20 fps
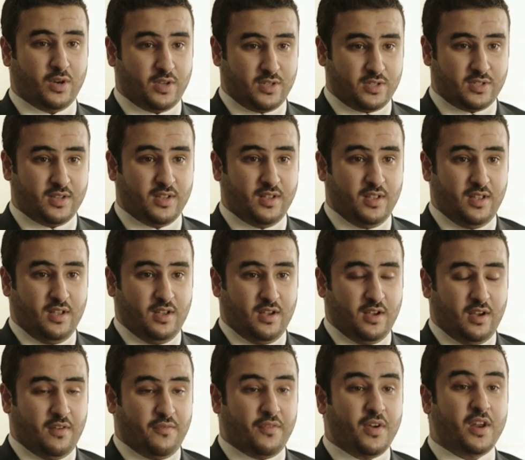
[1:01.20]
was
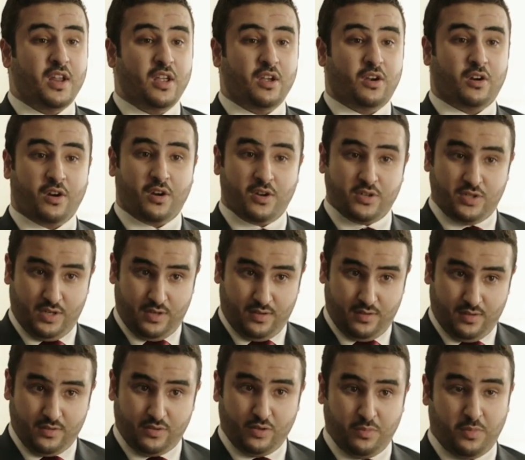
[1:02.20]
very
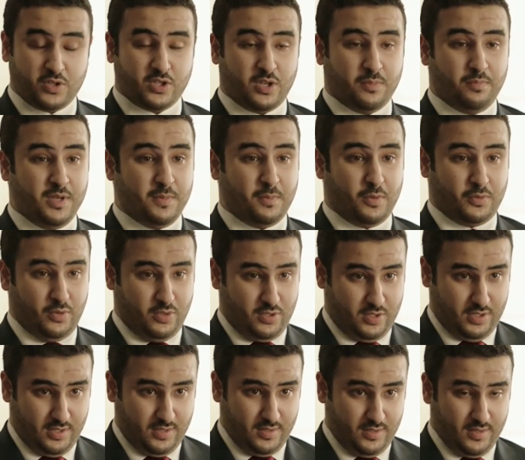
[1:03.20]
encouraging to Muslim people to
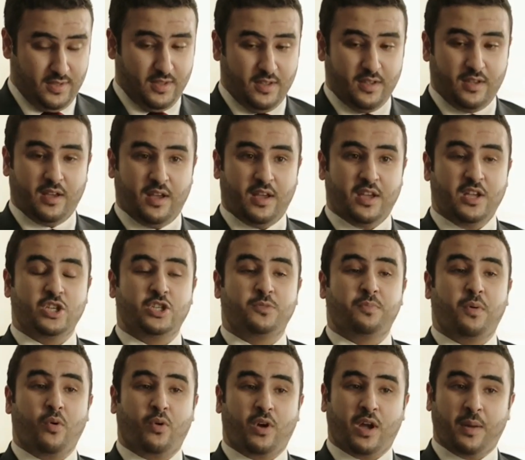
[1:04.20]
see. He
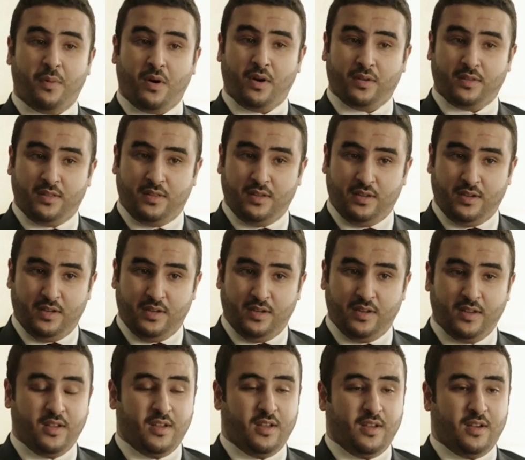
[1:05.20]
spoke about
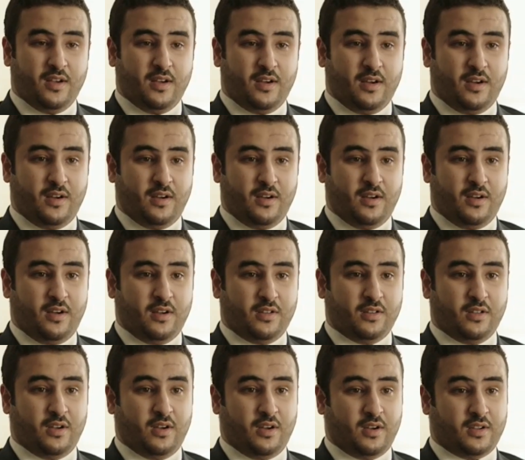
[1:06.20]
the
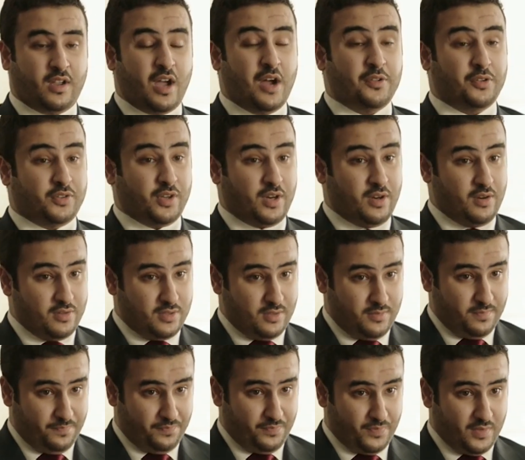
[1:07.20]

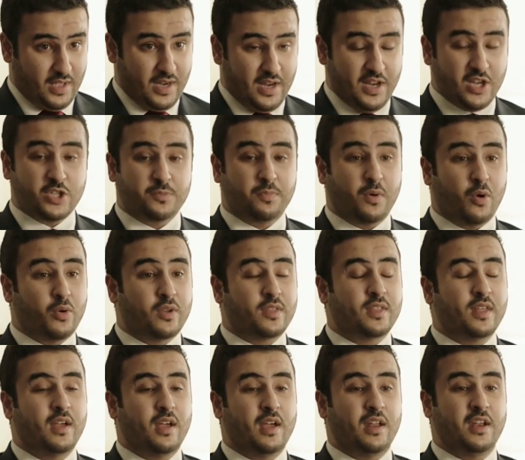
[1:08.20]
counterterrorism, and
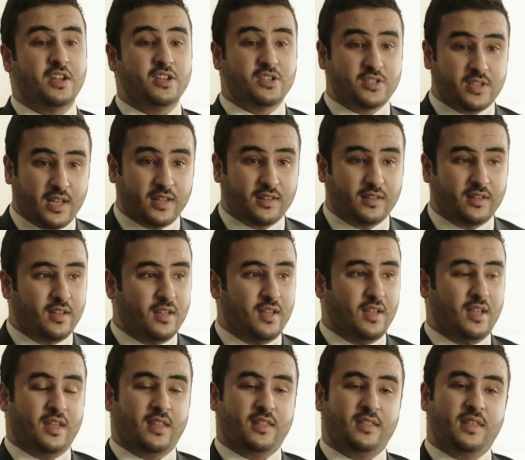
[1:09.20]
he said
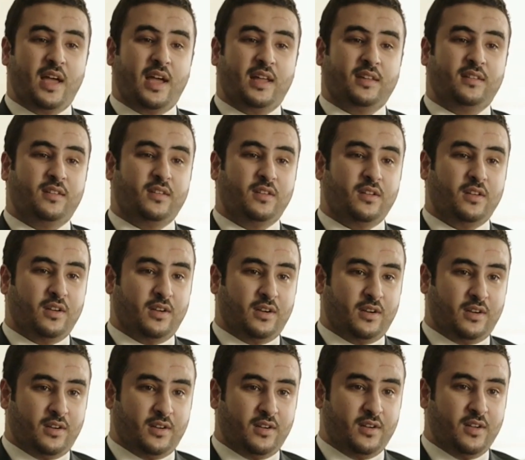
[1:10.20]
that
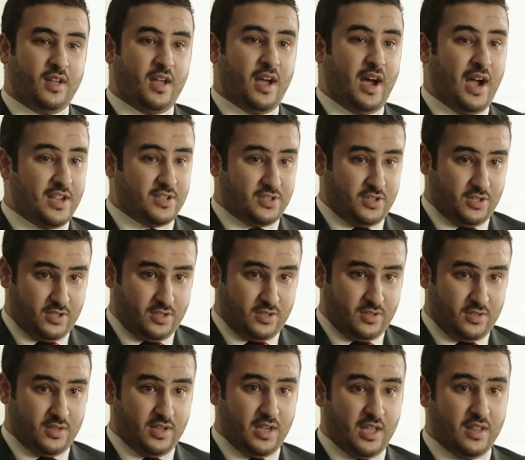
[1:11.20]

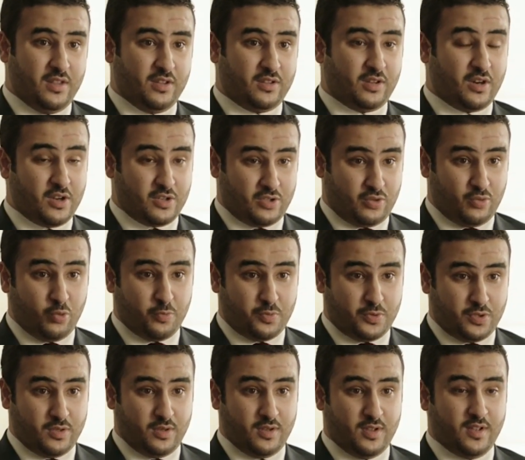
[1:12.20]
ISIS and the terrorist
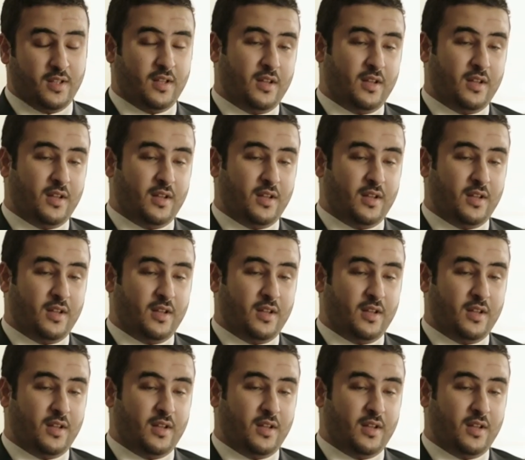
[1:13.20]
groups'